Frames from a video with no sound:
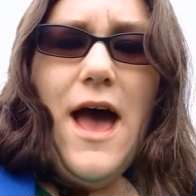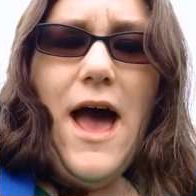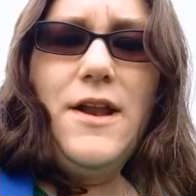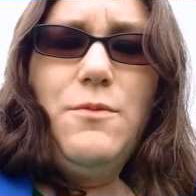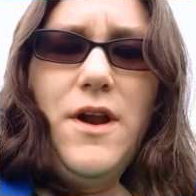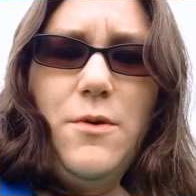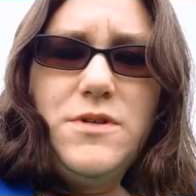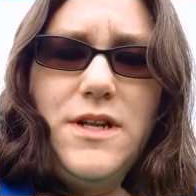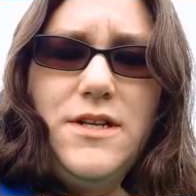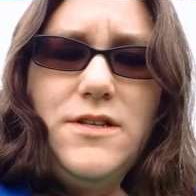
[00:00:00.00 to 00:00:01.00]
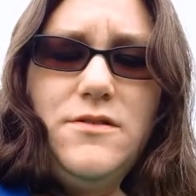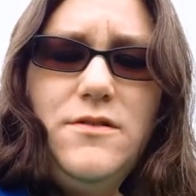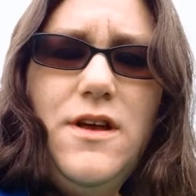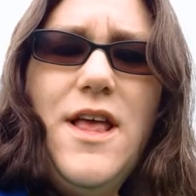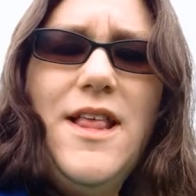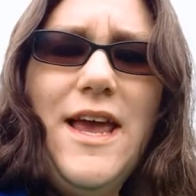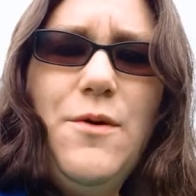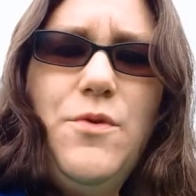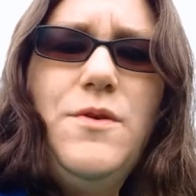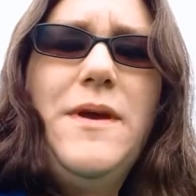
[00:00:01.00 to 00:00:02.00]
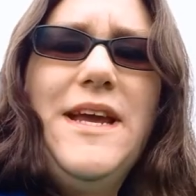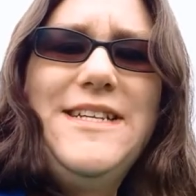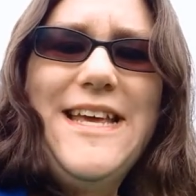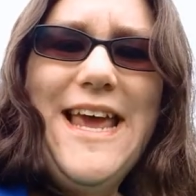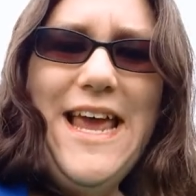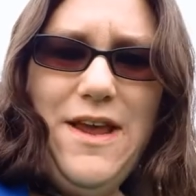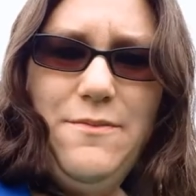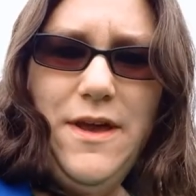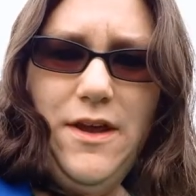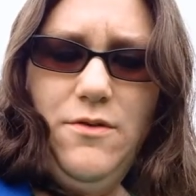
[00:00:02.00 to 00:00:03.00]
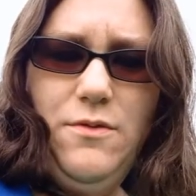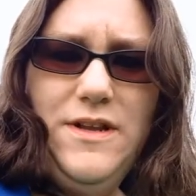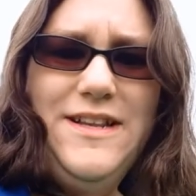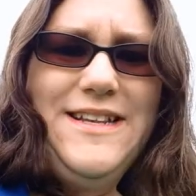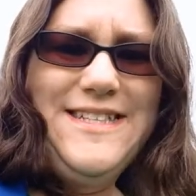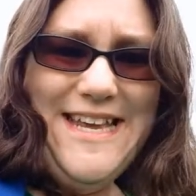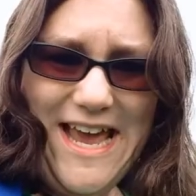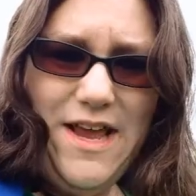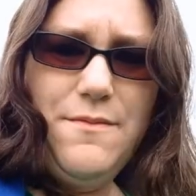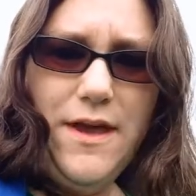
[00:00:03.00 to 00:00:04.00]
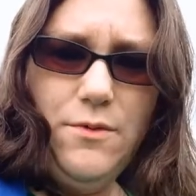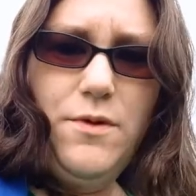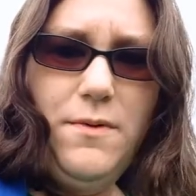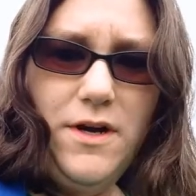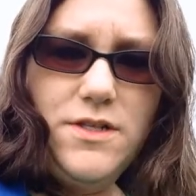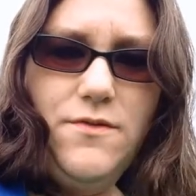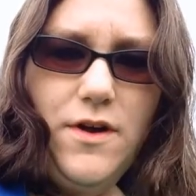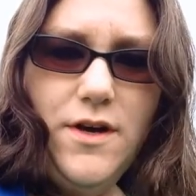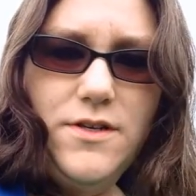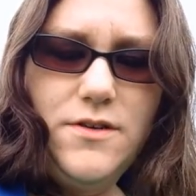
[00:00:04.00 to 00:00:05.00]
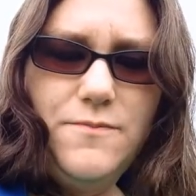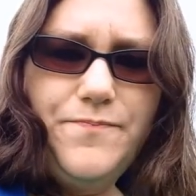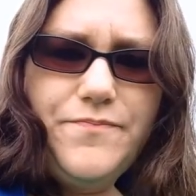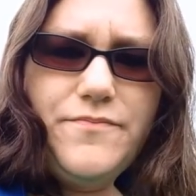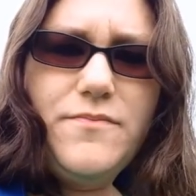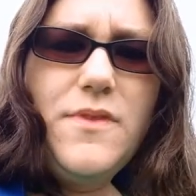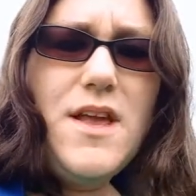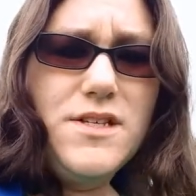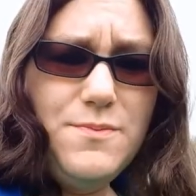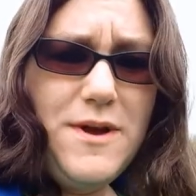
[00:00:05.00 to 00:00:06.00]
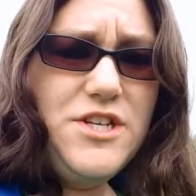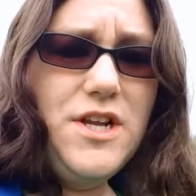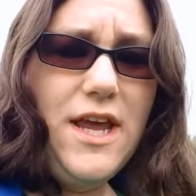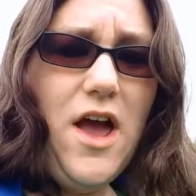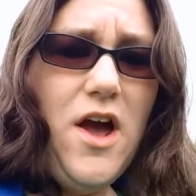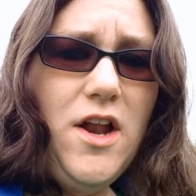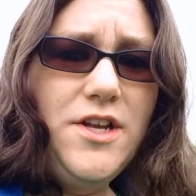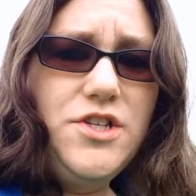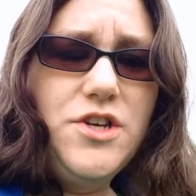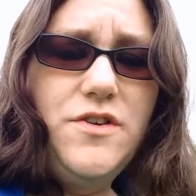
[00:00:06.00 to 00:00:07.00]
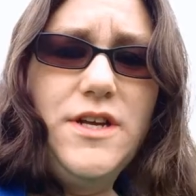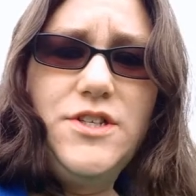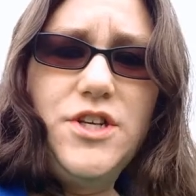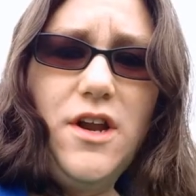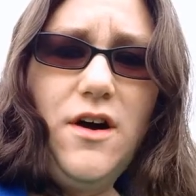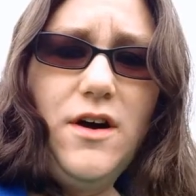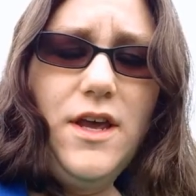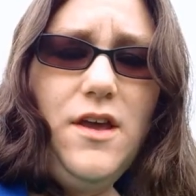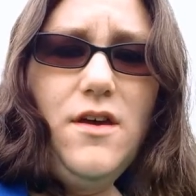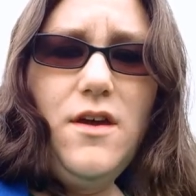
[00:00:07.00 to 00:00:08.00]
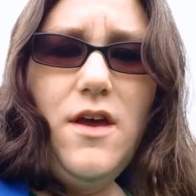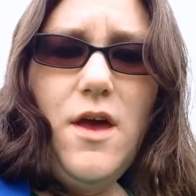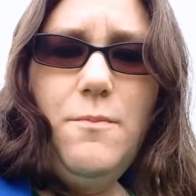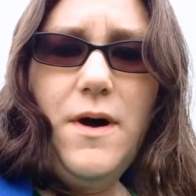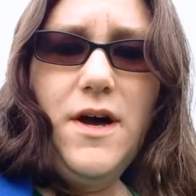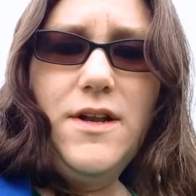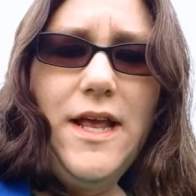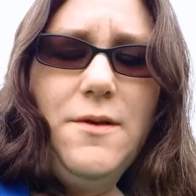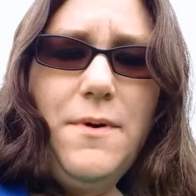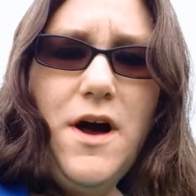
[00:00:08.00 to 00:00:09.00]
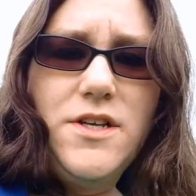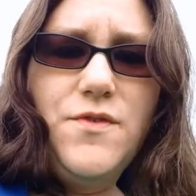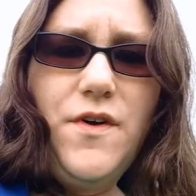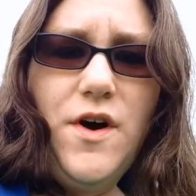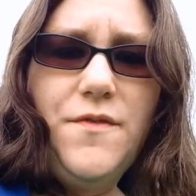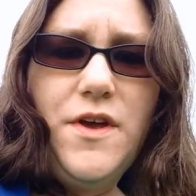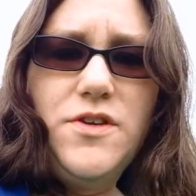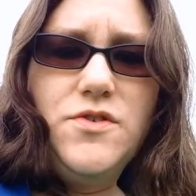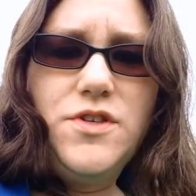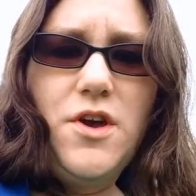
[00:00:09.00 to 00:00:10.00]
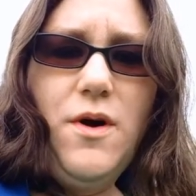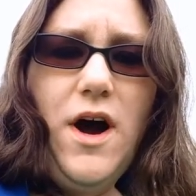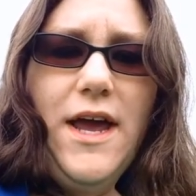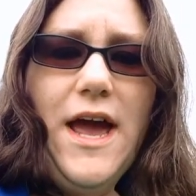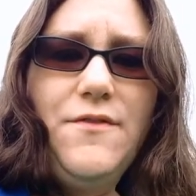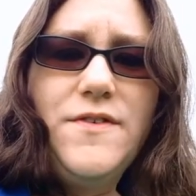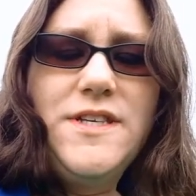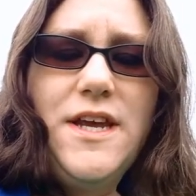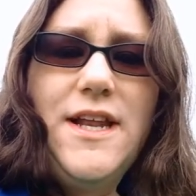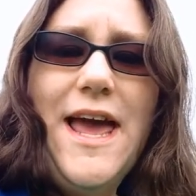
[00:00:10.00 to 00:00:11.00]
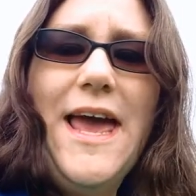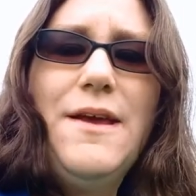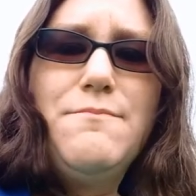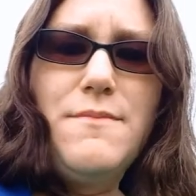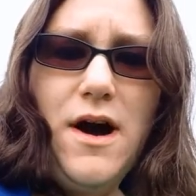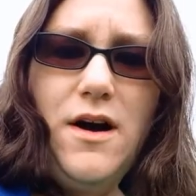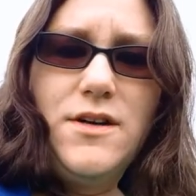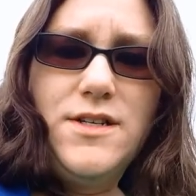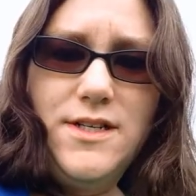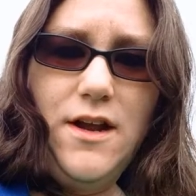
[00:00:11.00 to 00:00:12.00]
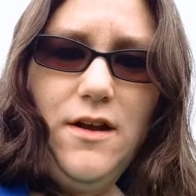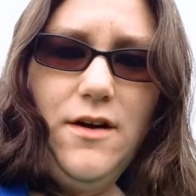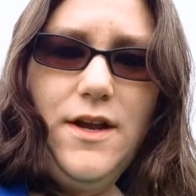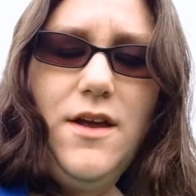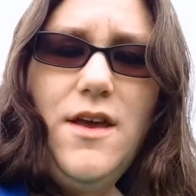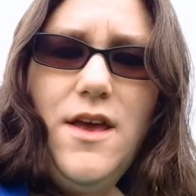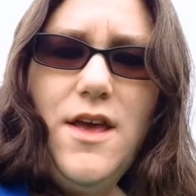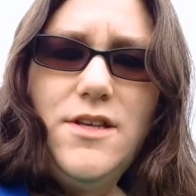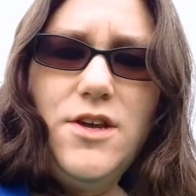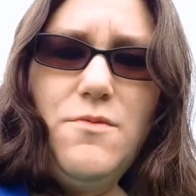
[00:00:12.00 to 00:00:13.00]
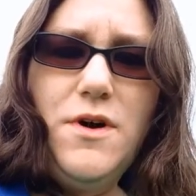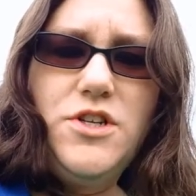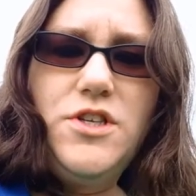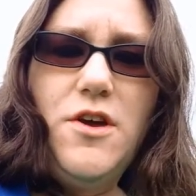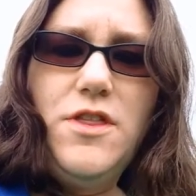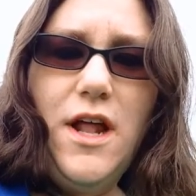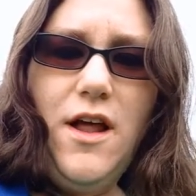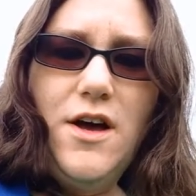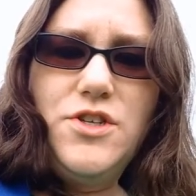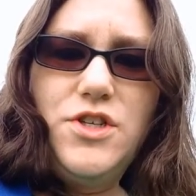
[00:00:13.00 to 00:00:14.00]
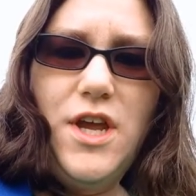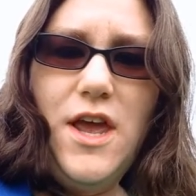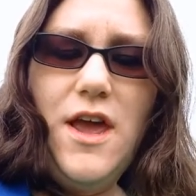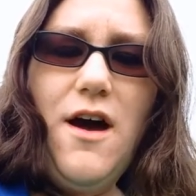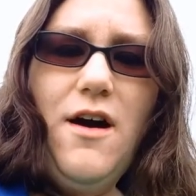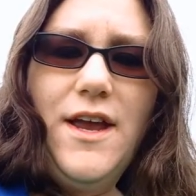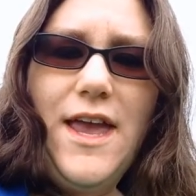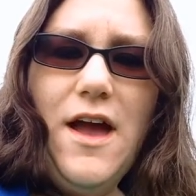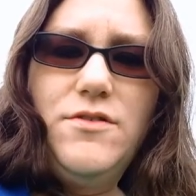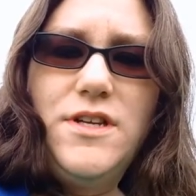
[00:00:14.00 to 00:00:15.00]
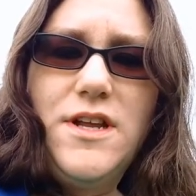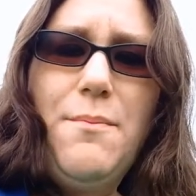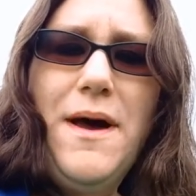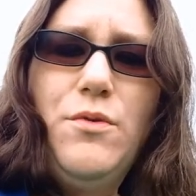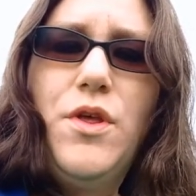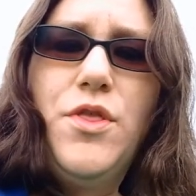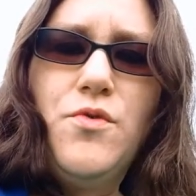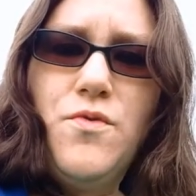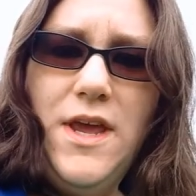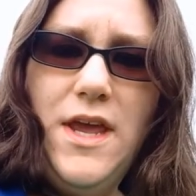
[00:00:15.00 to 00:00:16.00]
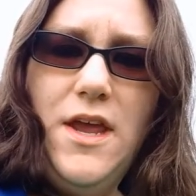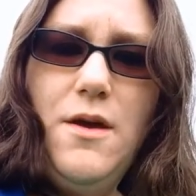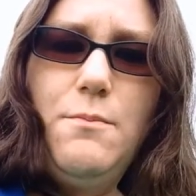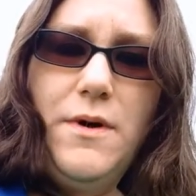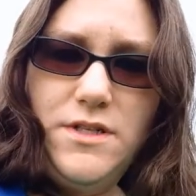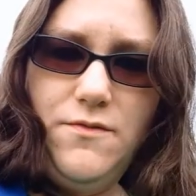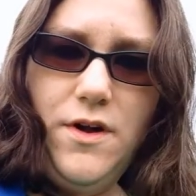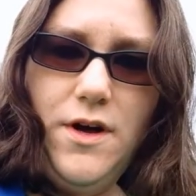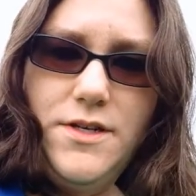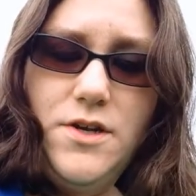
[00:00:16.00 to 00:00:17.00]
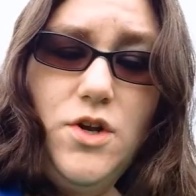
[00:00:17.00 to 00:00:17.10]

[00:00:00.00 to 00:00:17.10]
And when I was little it would be teeming with butterflies, especially early June and July. But in the past 5 years or so, I have seen a marked decline. So much so that last year I counted about 3 butterflies.